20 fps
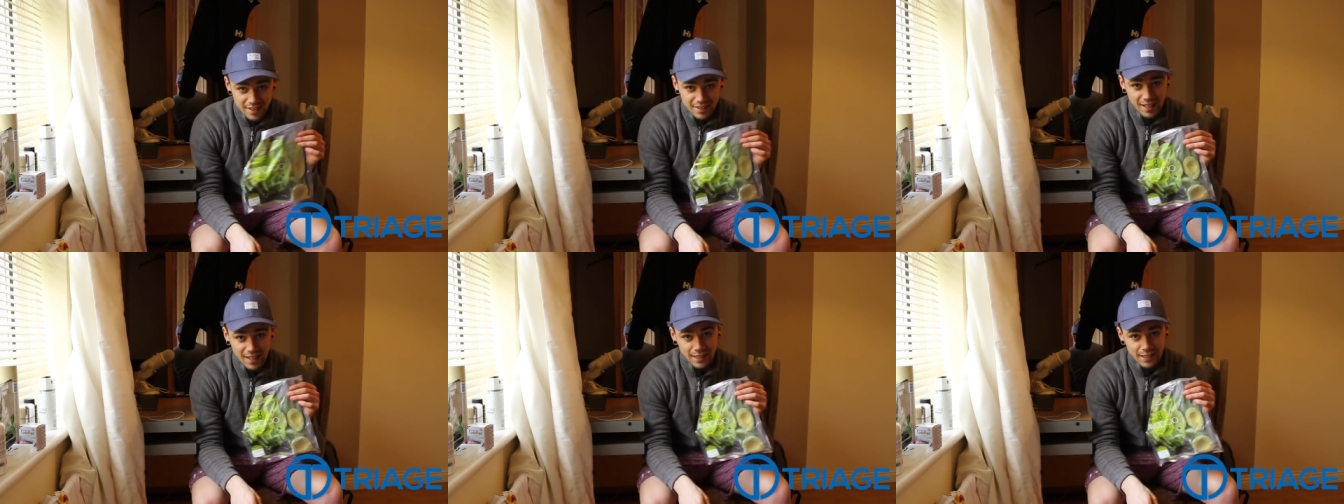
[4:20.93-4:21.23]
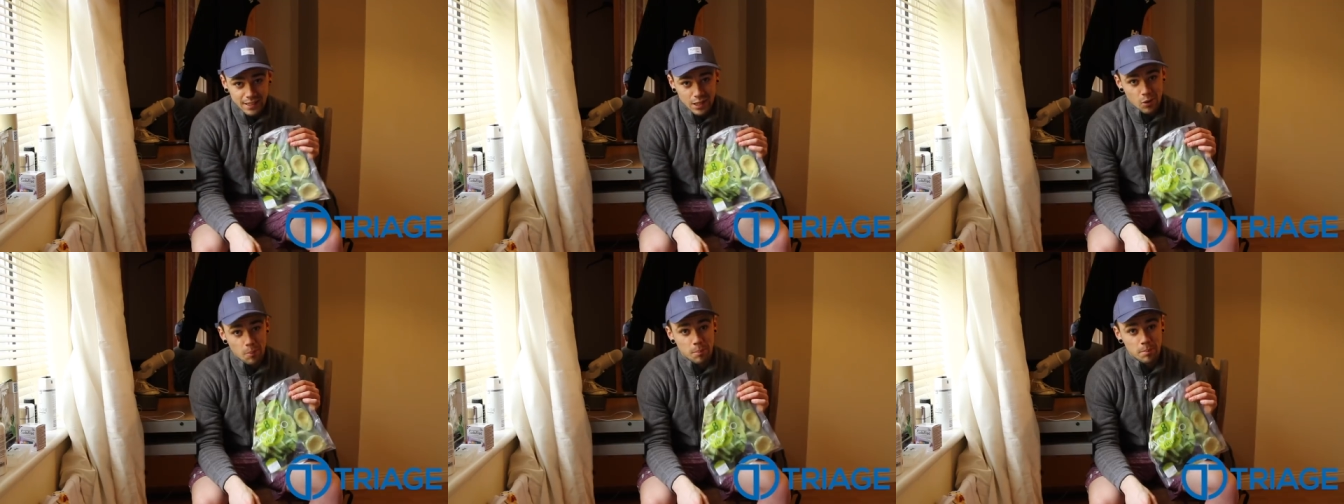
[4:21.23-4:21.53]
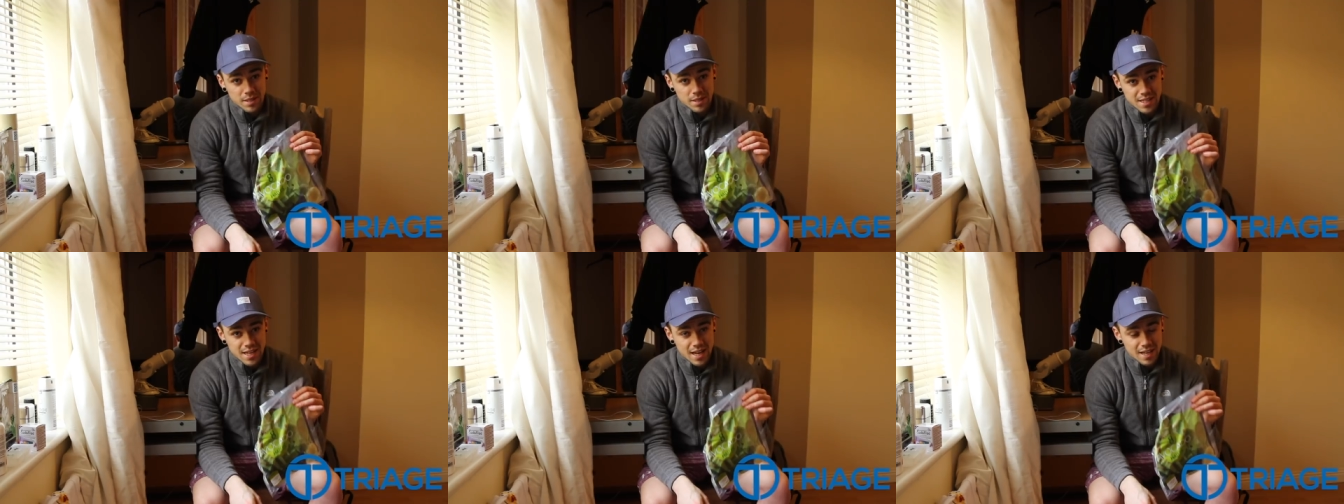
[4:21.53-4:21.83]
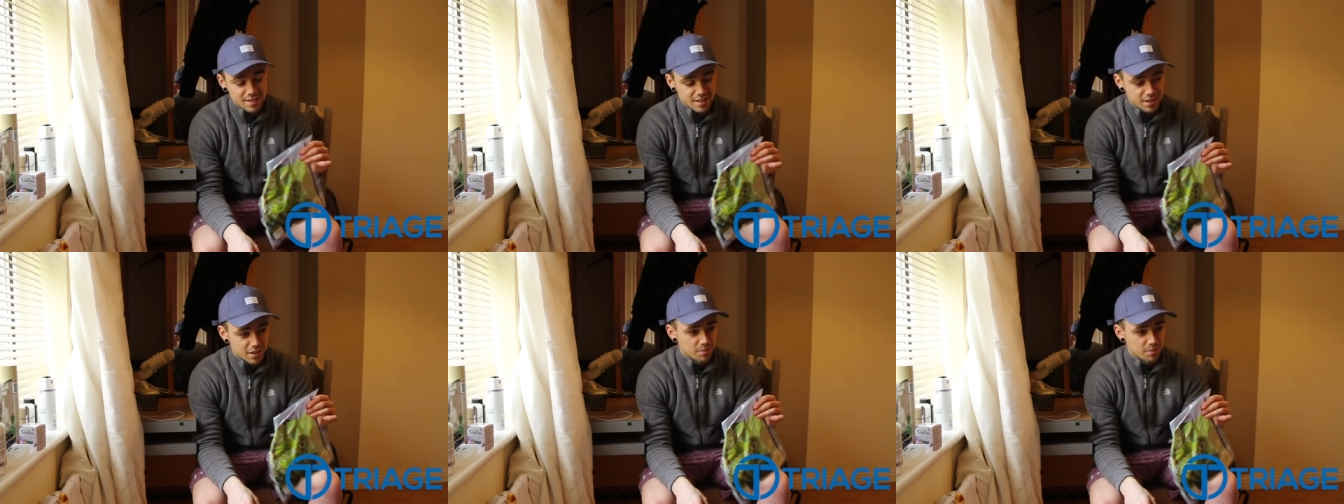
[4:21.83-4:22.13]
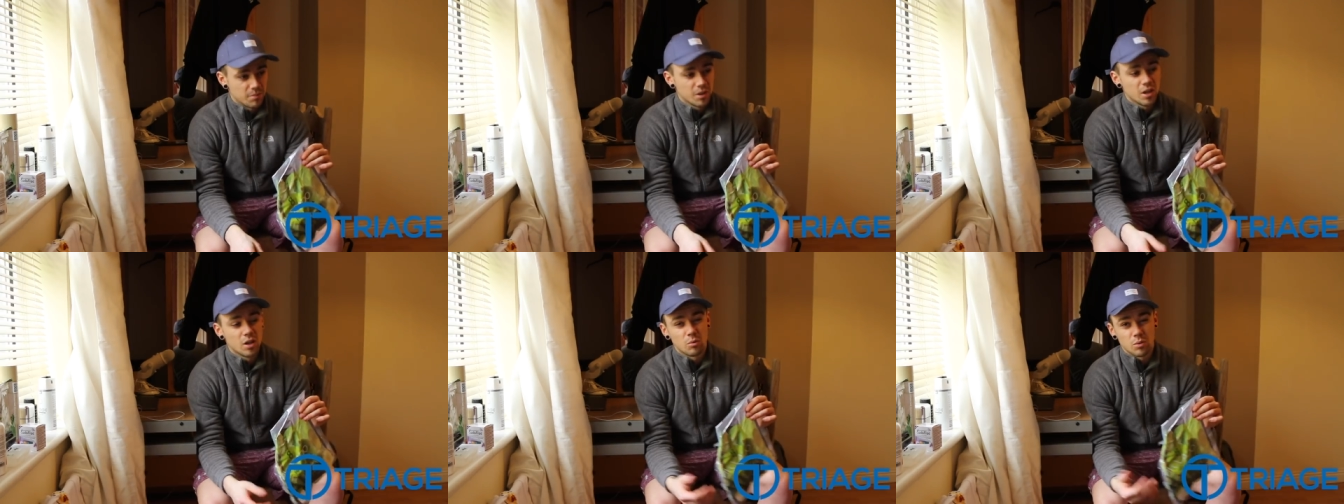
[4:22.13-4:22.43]
that there
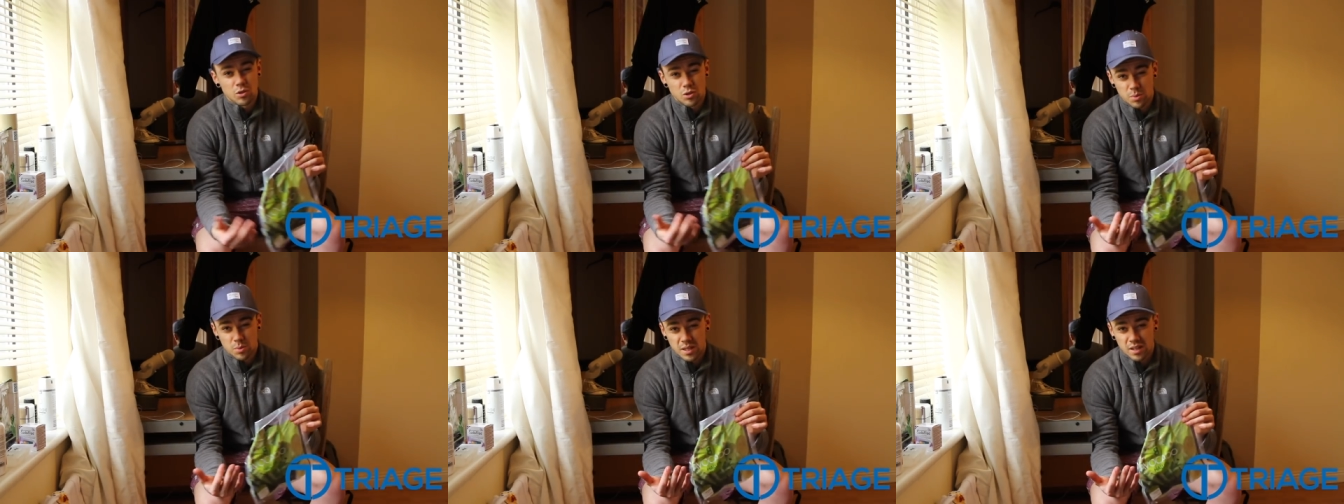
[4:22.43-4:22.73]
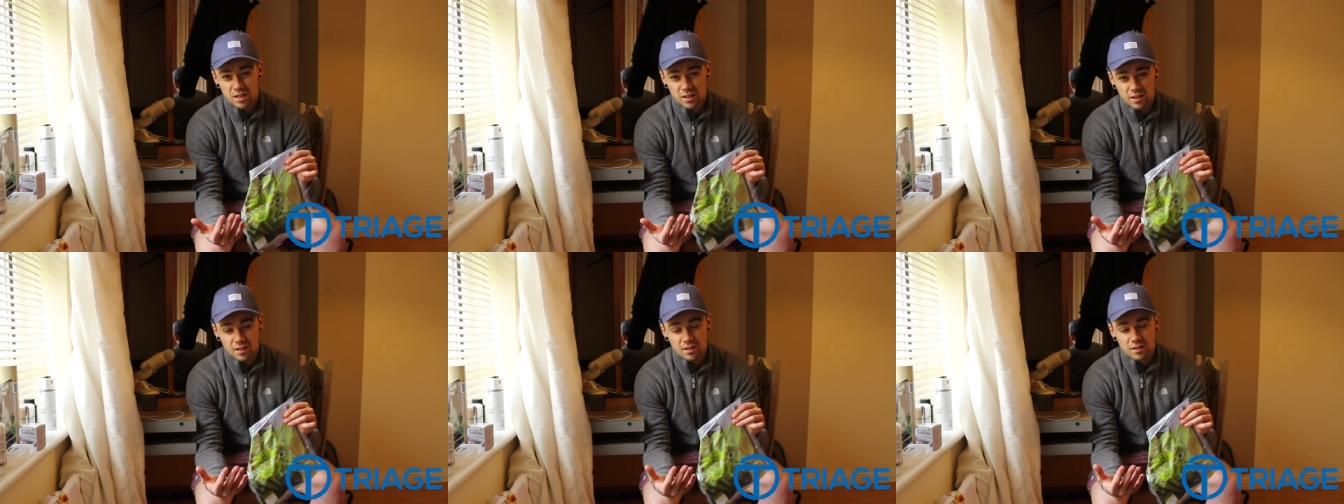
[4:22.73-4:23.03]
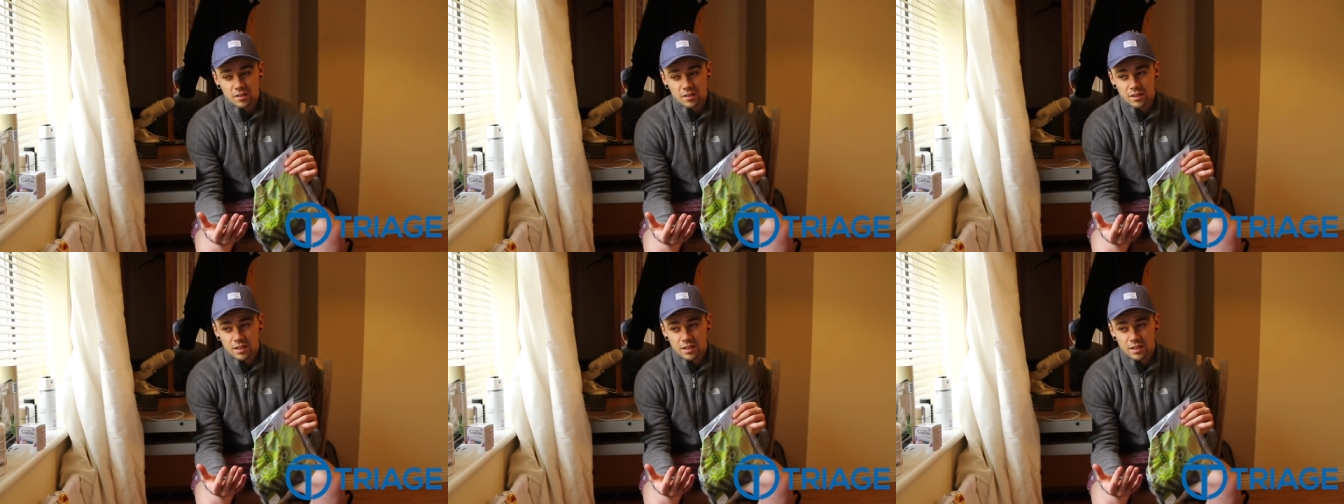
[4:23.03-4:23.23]
potassium, which we kind of,